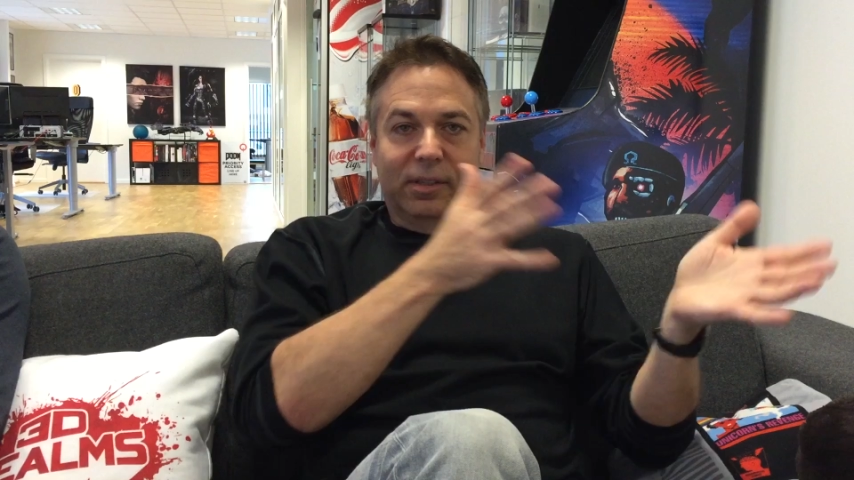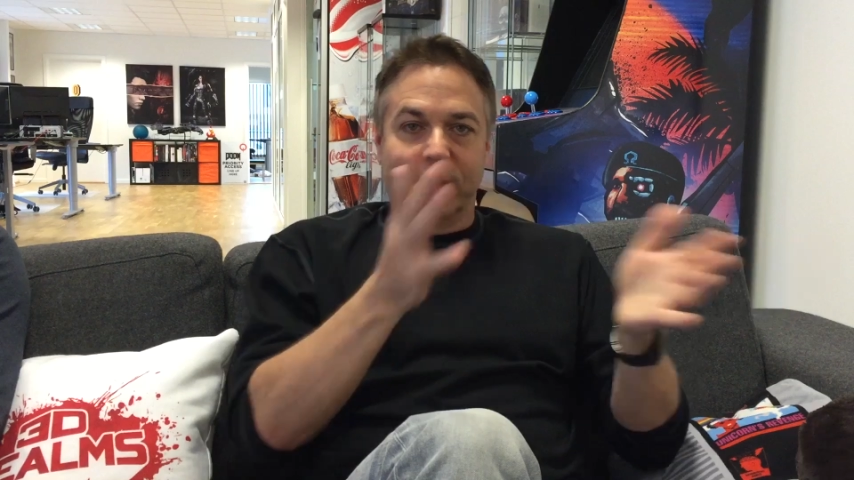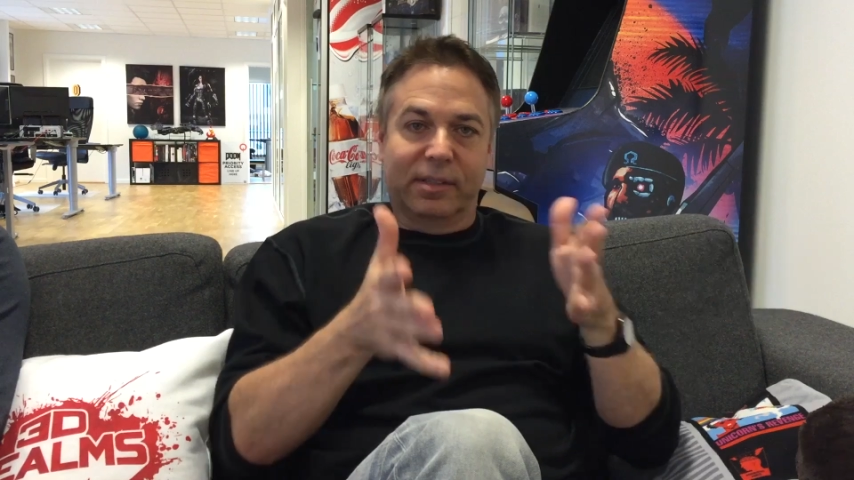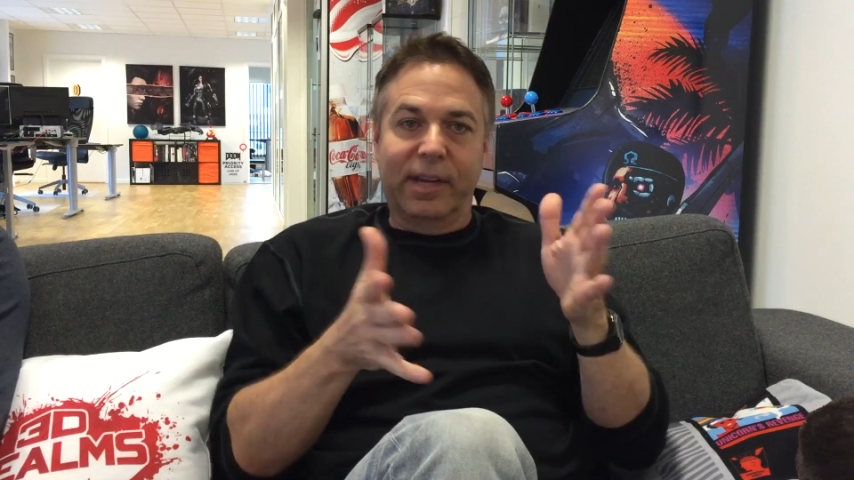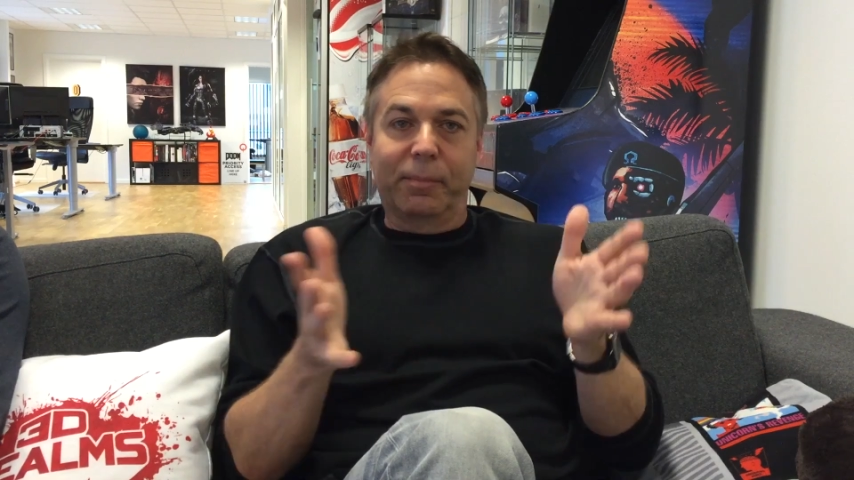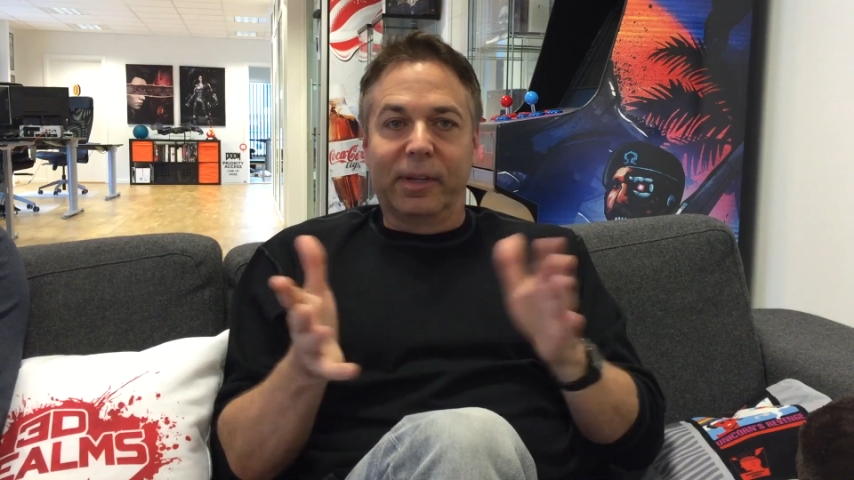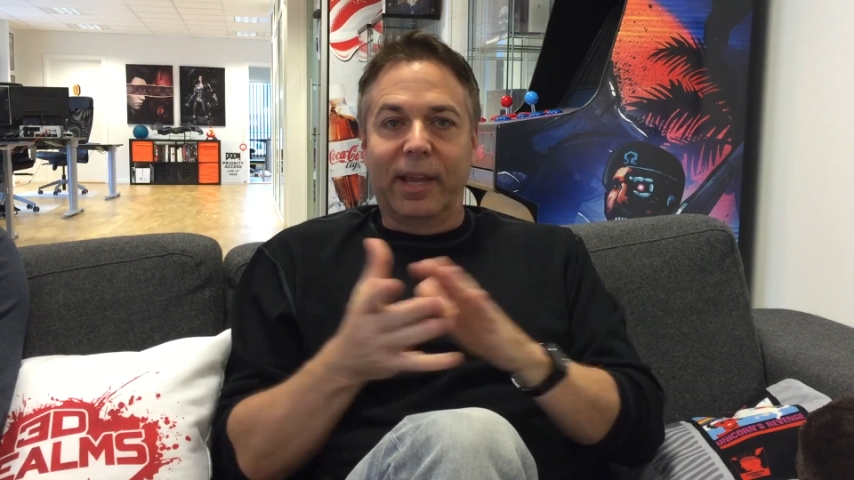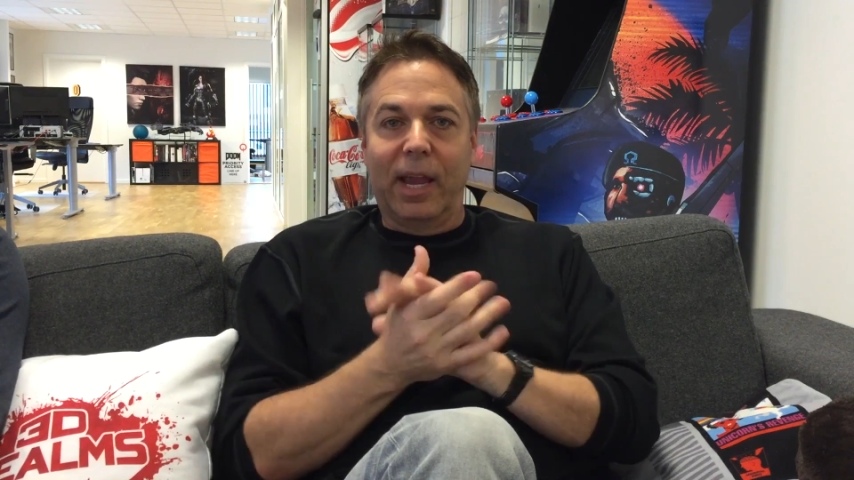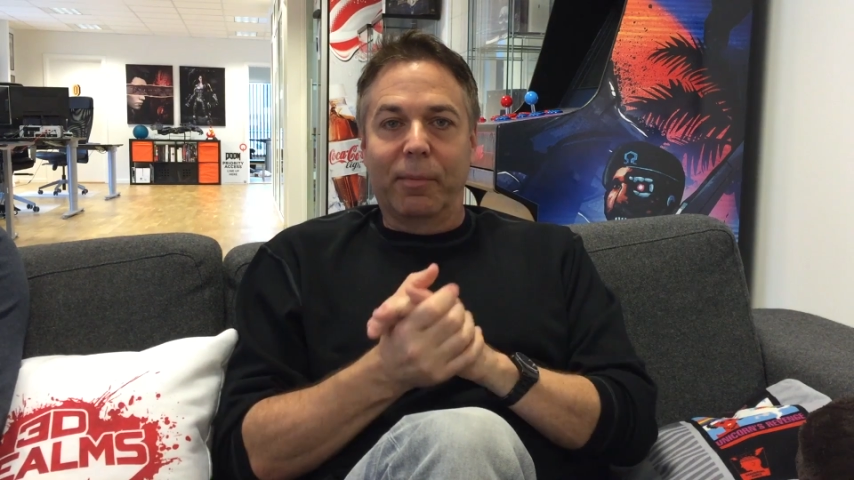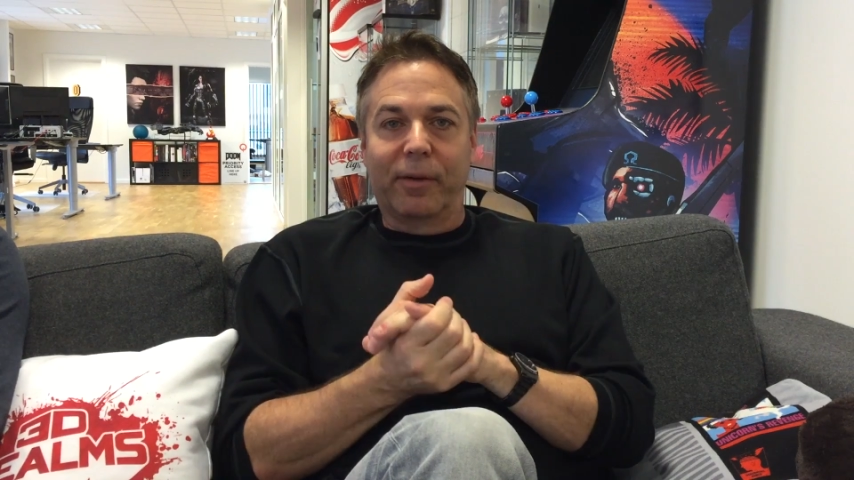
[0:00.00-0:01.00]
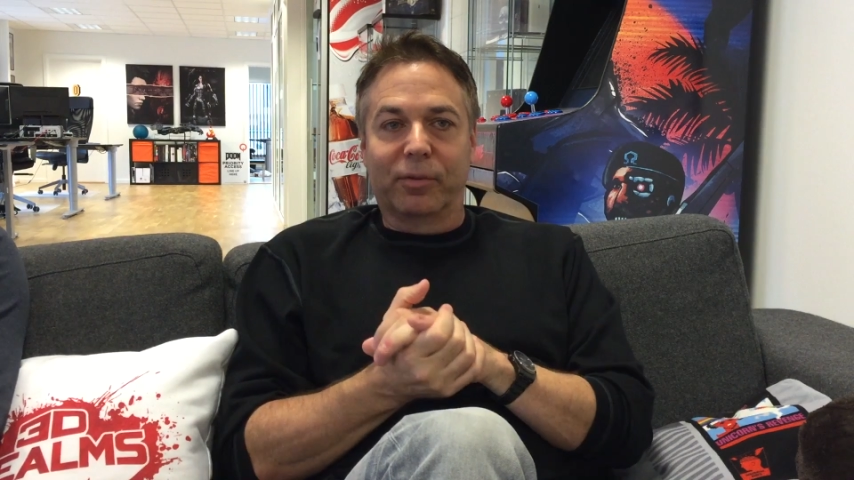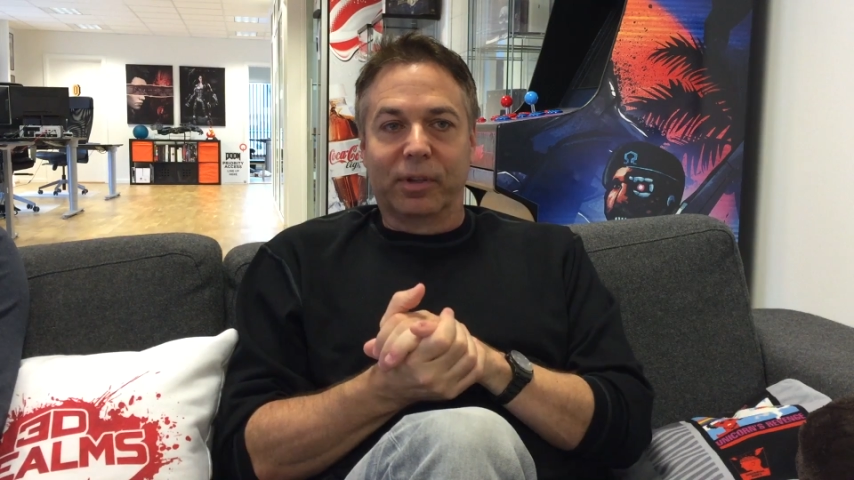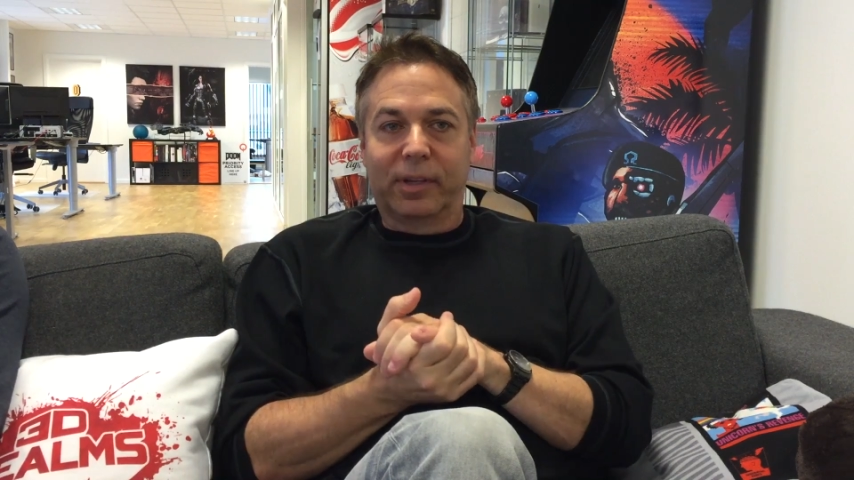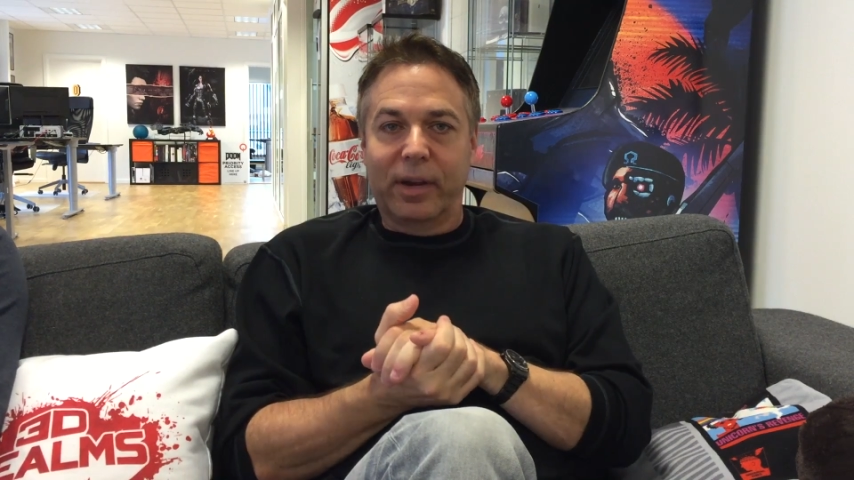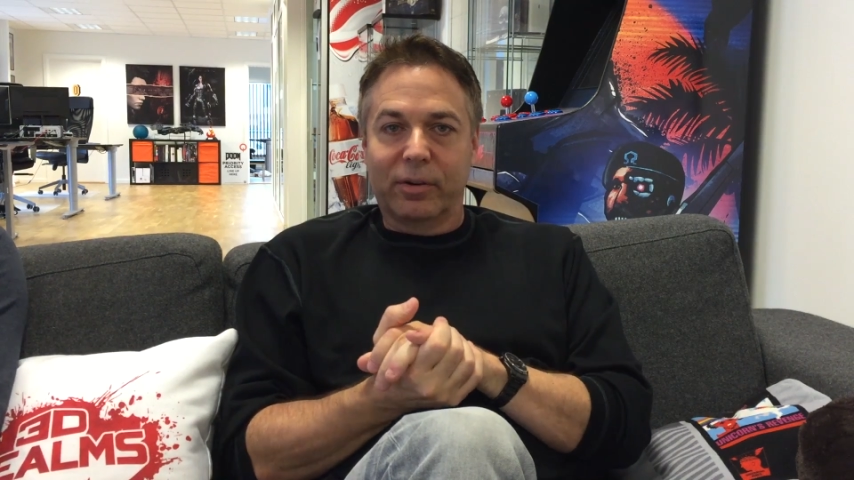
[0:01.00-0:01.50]
let's name the game after
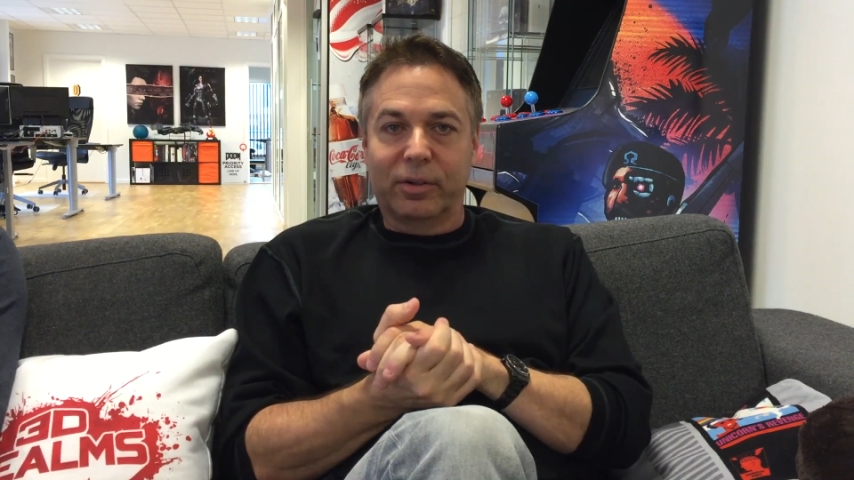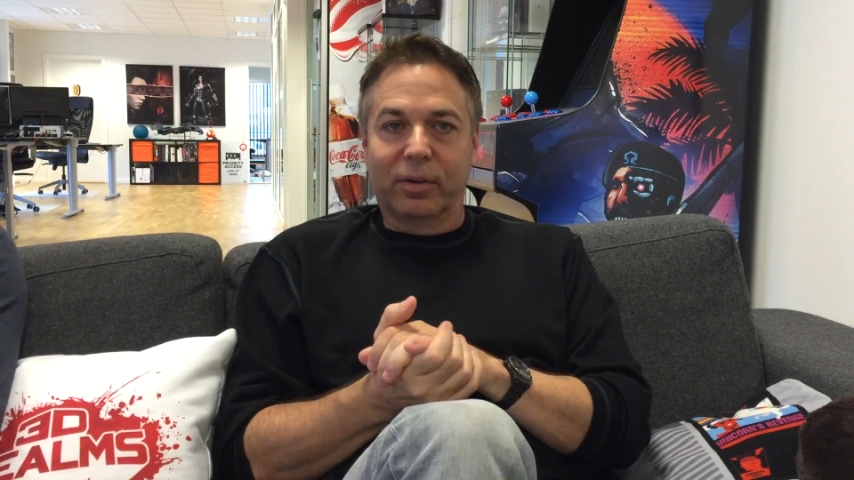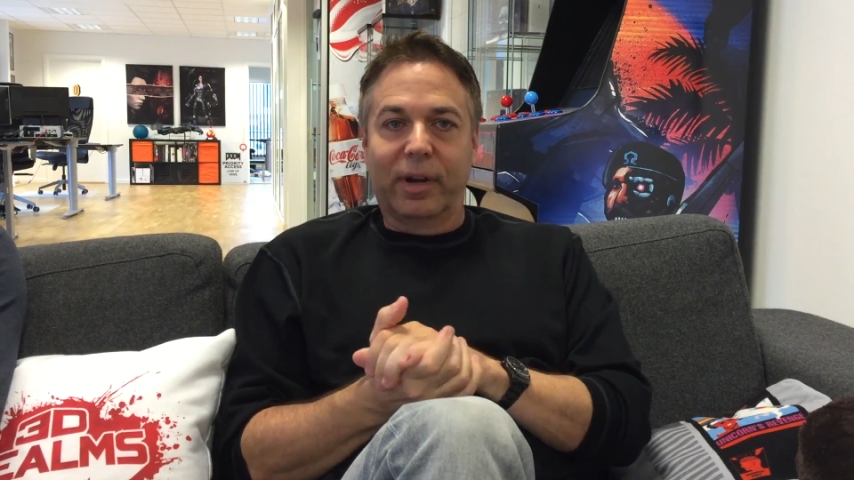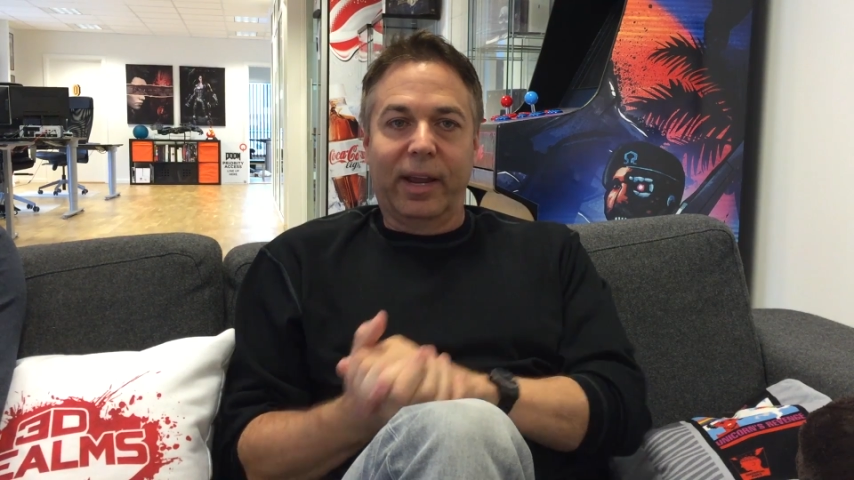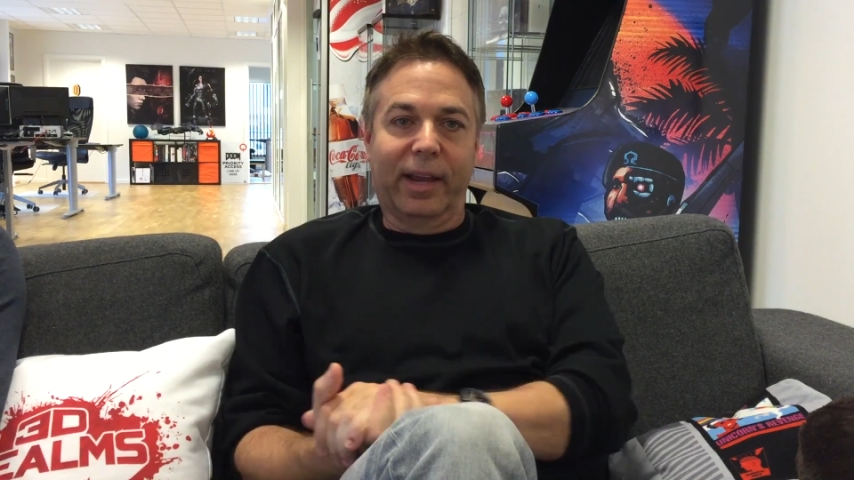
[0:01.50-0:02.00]
the character.